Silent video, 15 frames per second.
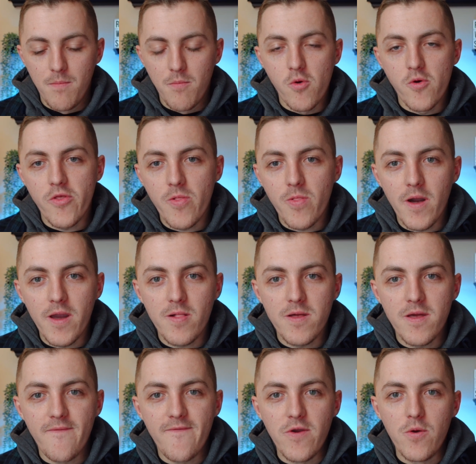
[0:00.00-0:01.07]
More than likely,
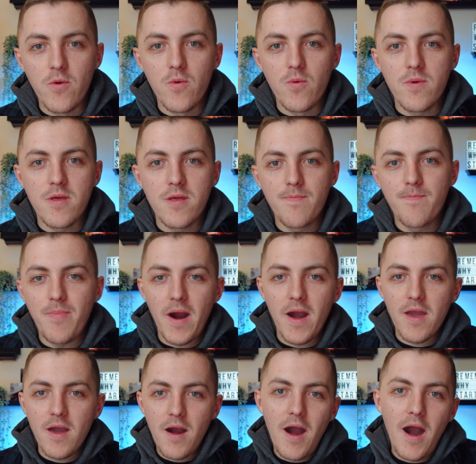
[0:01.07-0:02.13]
if you buy
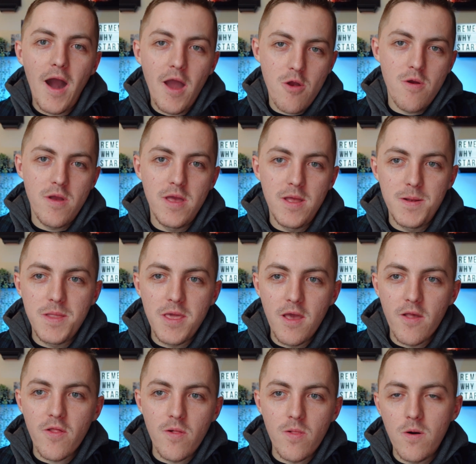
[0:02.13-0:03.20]
a higher end
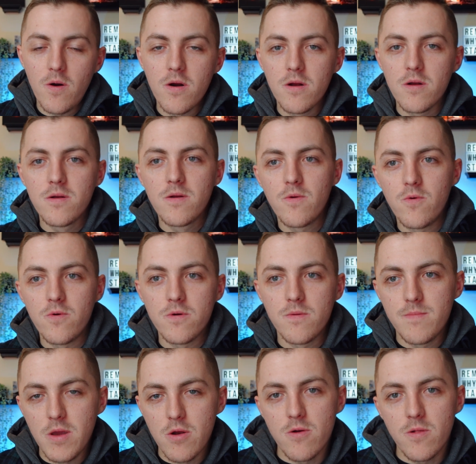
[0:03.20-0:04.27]
DSLR or
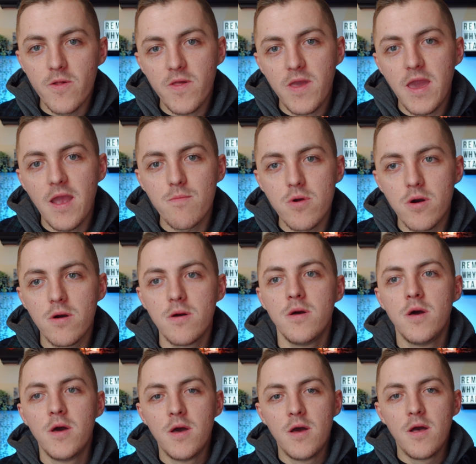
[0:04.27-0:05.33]
mirrorless camera,
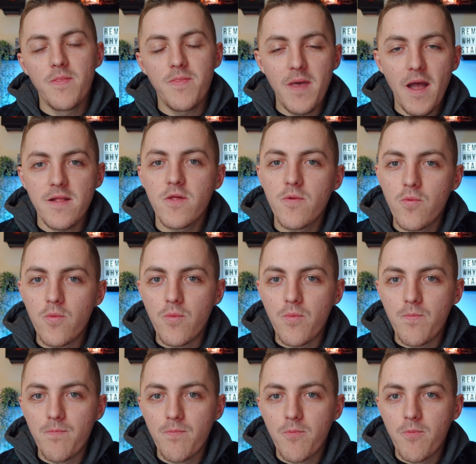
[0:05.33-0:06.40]
that's
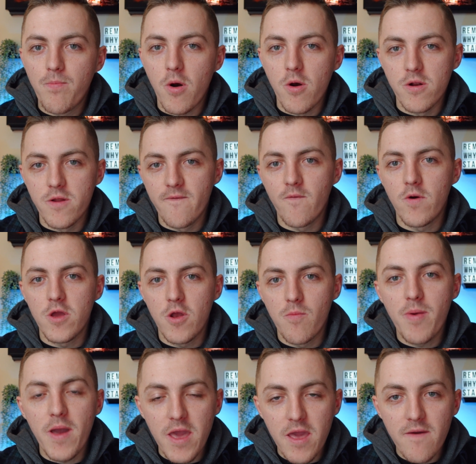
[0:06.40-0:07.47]
part of what you're
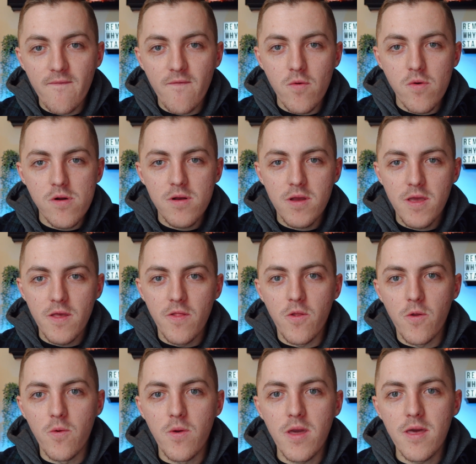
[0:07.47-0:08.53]
paying for, is
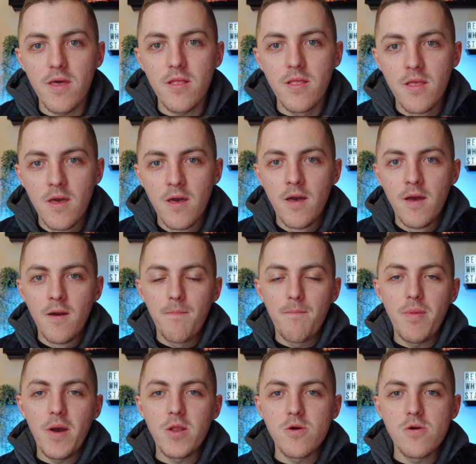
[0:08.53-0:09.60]
to get
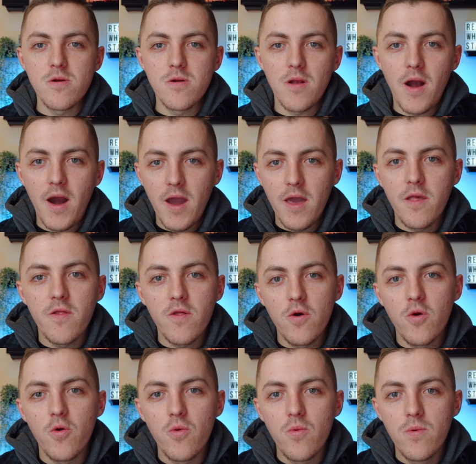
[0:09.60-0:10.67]
better
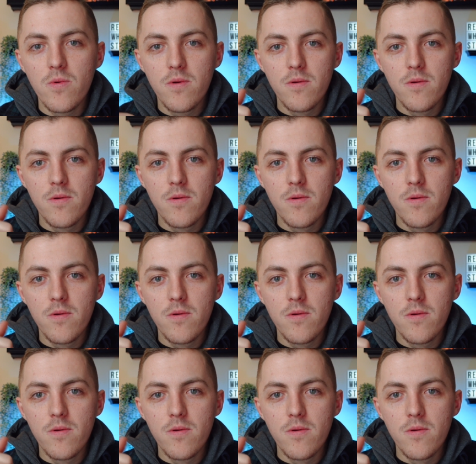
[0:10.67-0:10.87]
ISO